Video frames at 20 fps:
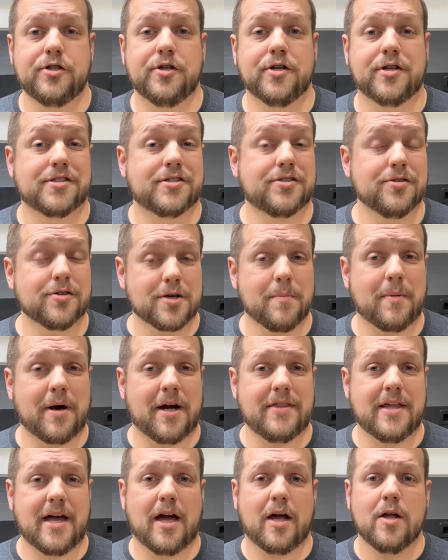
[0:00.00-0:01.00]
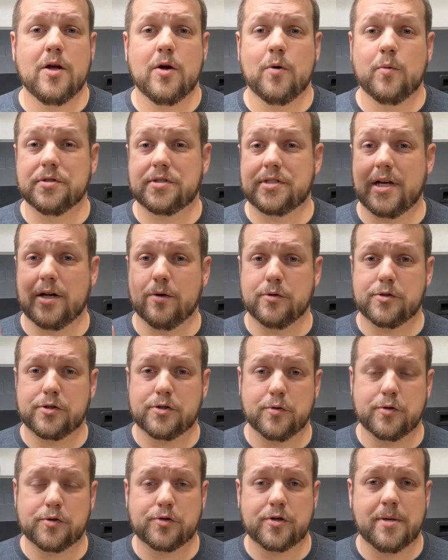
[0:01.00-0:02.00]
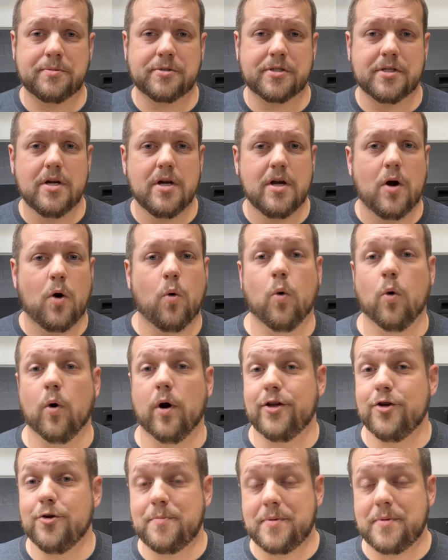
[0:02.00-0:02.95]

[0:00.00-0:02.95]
you can still combine that with standard surge strips or a